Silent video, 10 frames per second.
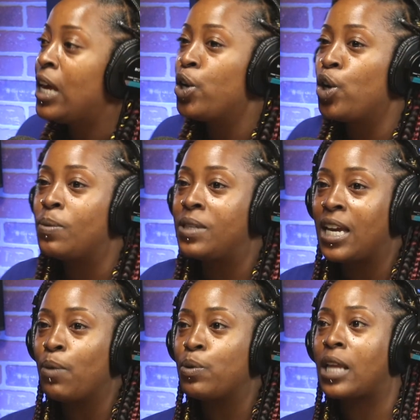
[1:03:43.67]
Oh, you know what I'm
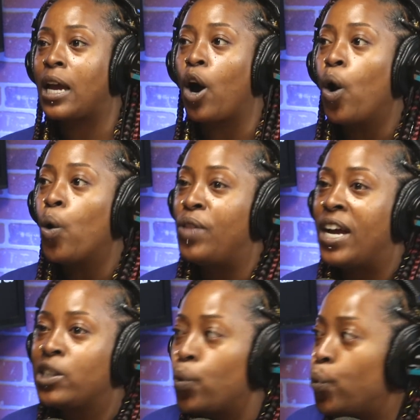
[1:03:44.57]
saying? It was like, "Oh,
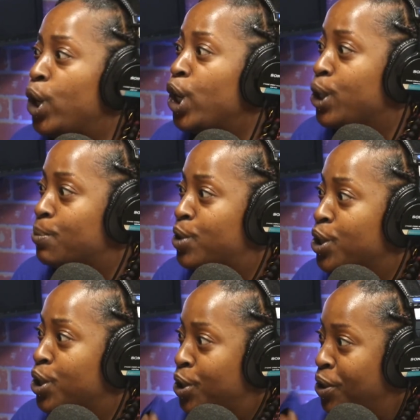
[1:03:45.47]
that's the Williams
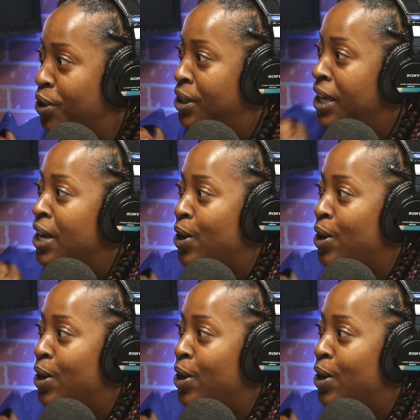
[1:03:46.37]
sisters." Yeah.